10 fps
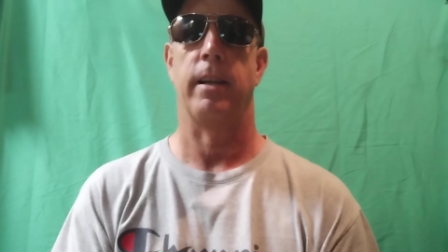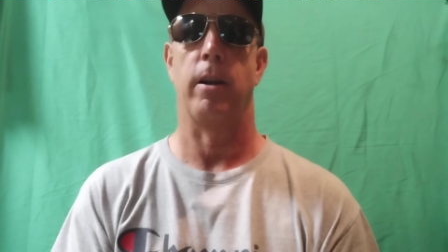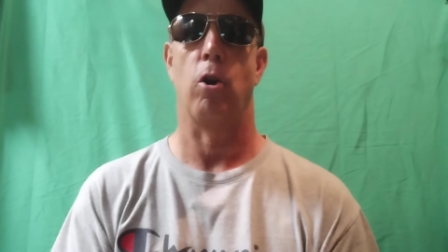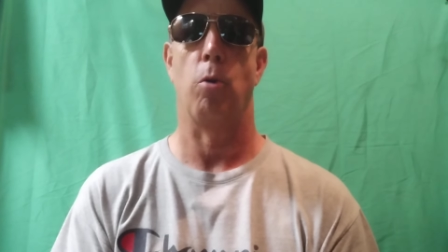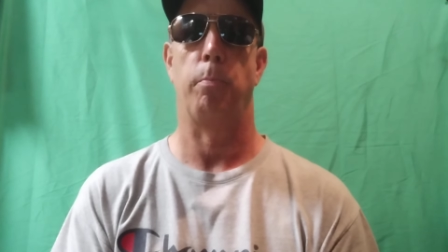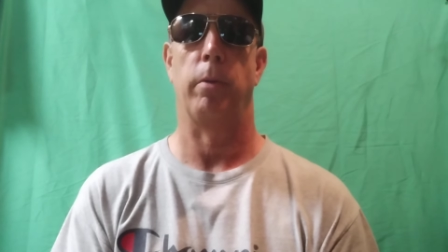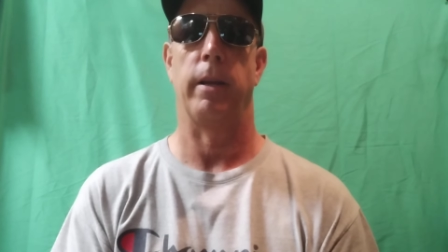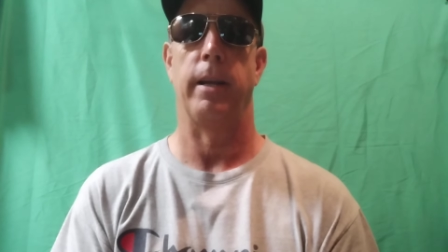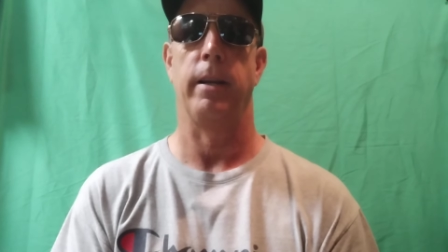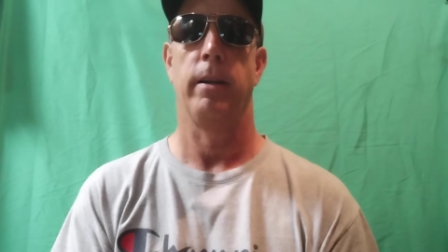and
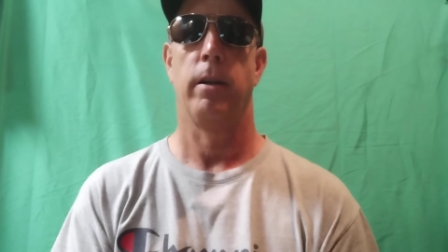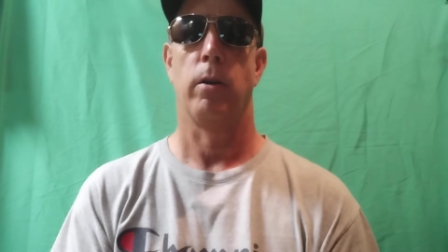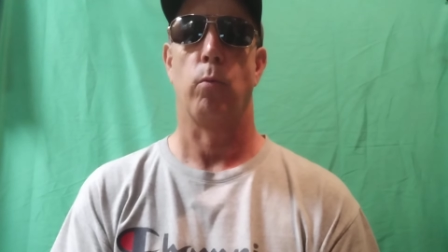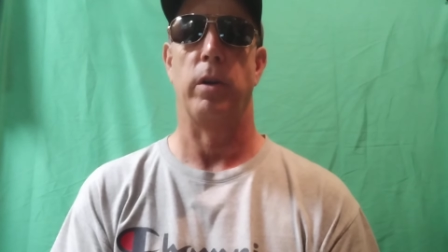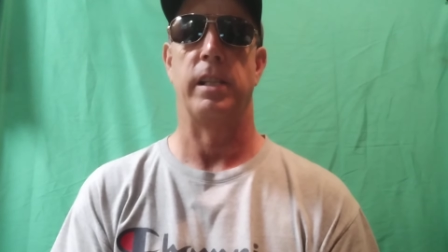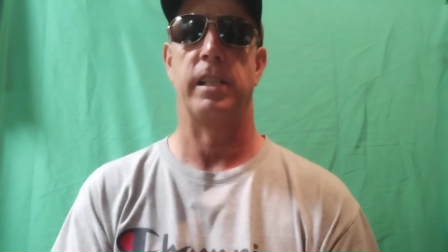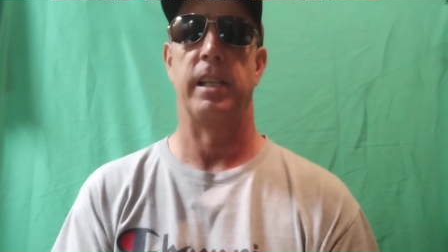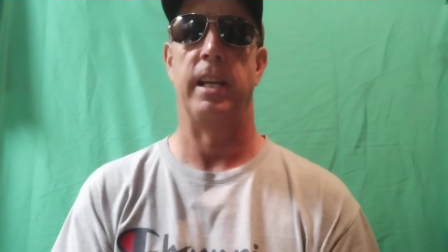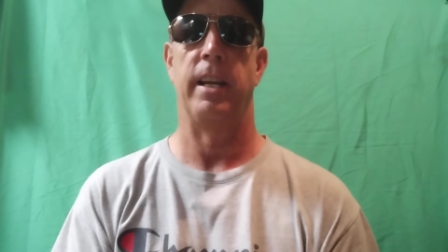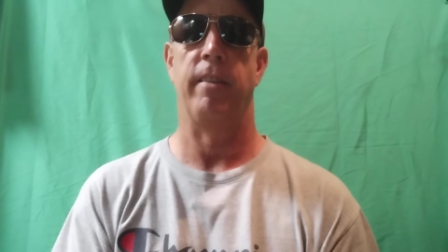hopefully
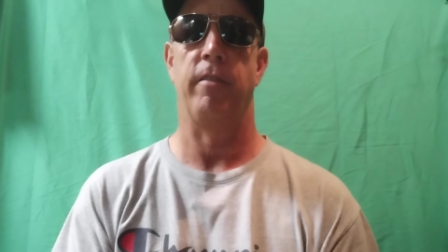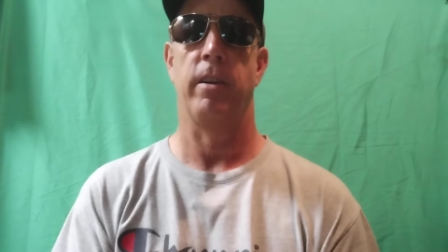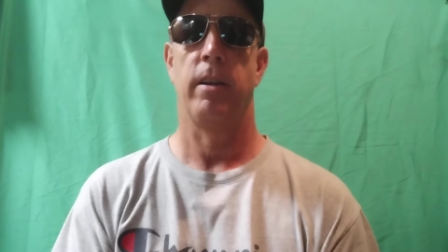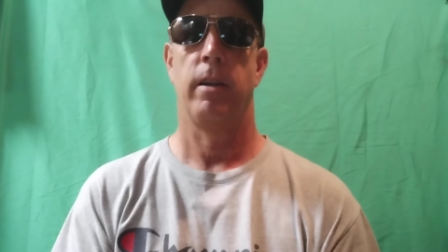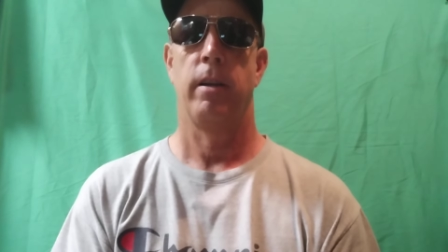received